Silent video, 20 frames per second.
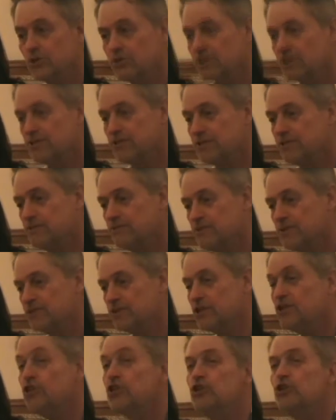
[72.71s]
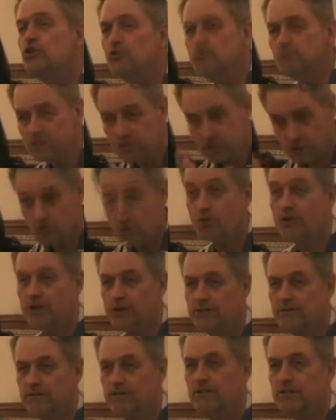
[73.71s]
that the human story
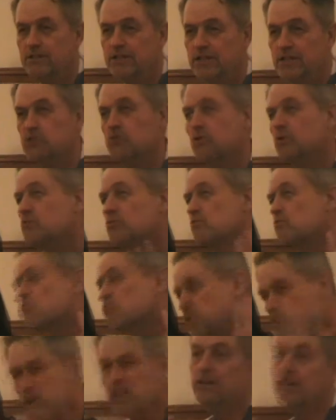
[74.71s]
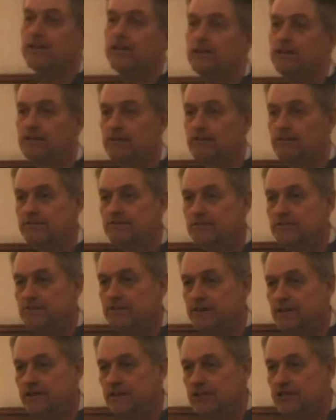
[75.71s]
is what really
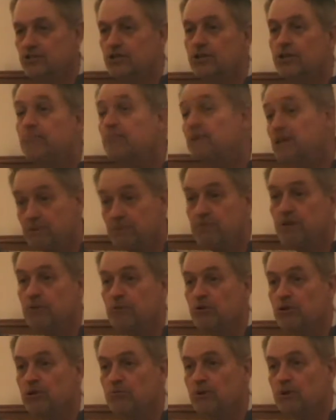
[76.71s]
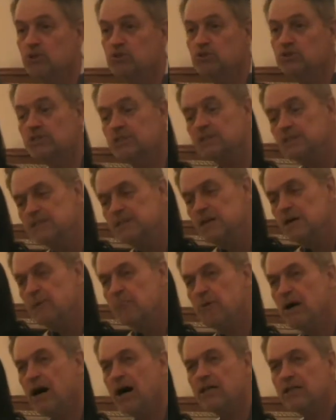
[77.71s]
is going to meet people the most, and
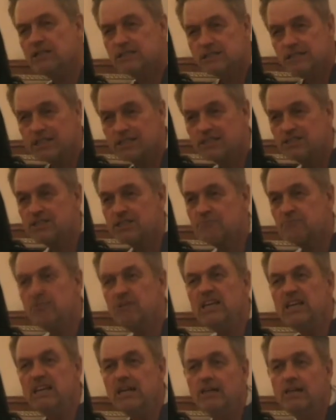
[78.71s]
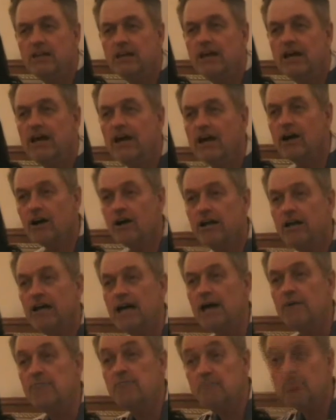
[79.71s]
the politics can be in there,
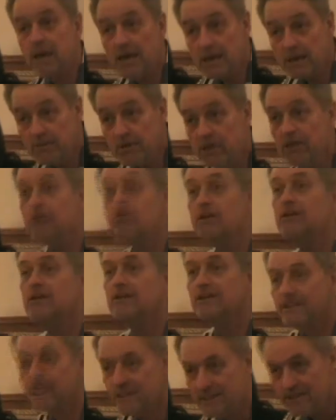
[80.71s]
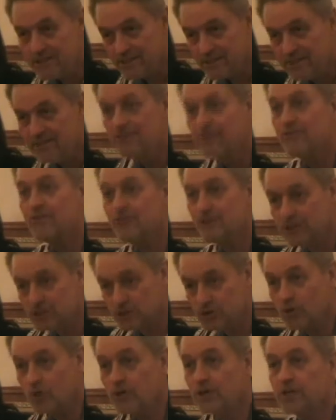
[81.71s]
and maybe the
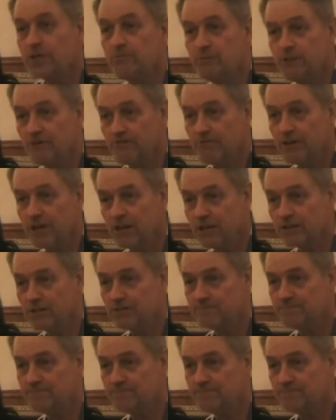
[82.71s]
story can be felt.